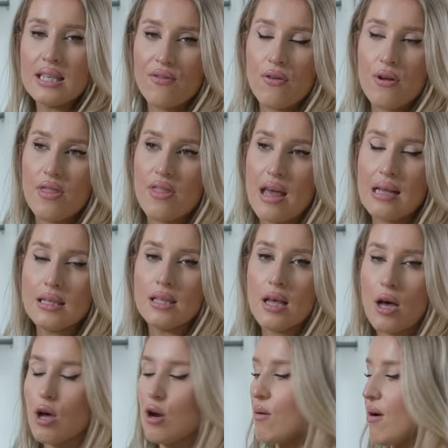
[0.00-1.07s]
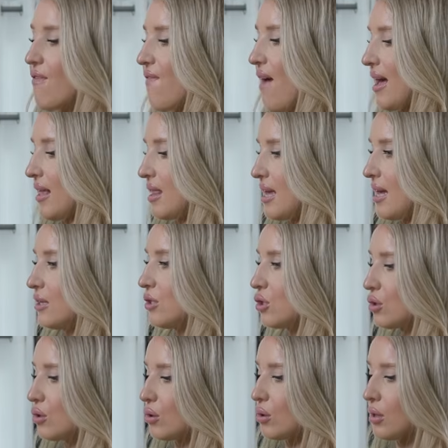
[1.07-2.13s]
different things that are going to affect the
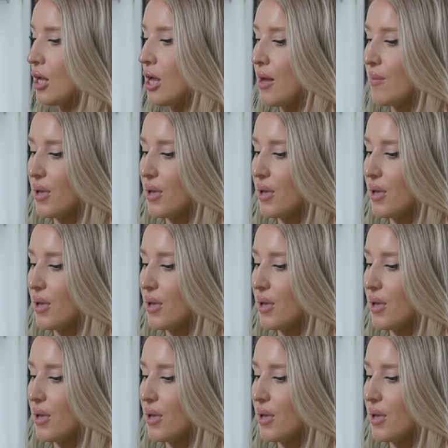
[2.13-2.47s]
install.